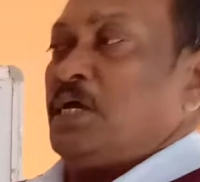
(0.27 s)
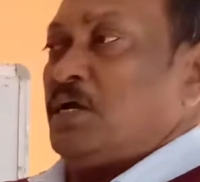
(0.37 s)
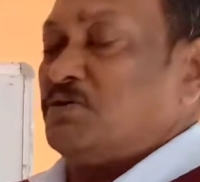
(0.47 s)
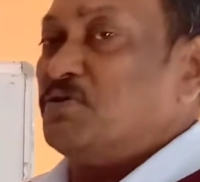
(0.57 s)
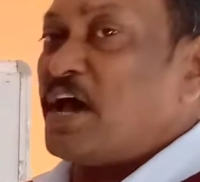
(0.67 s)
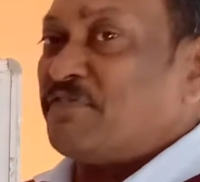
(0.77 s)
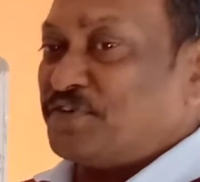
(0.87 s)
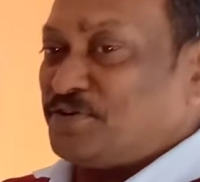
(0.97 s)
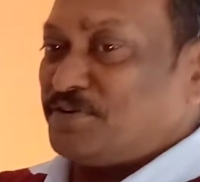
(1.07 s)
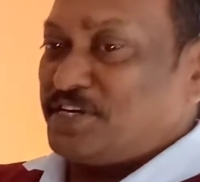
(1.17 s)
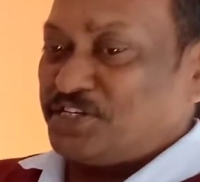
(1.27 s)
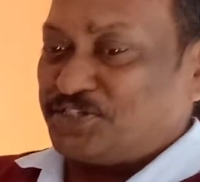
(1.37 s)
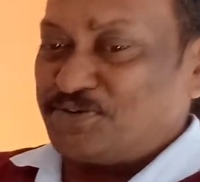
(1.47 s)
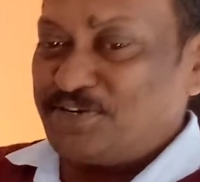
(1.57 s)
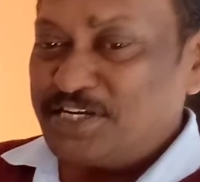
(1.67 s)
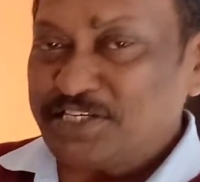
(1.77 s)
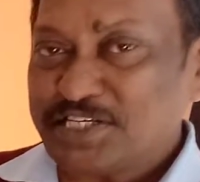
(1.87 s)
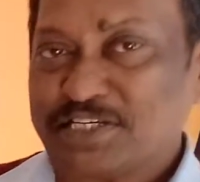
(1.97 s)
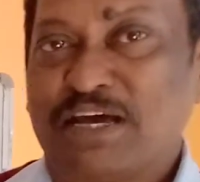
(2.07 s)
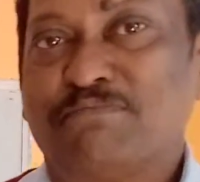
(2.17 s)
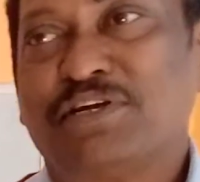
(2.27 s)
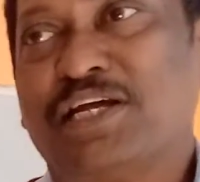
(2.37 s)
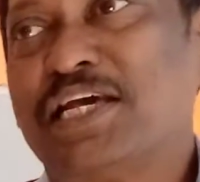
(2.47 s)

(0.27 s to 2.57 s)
Good afternoon, dear students. I'm really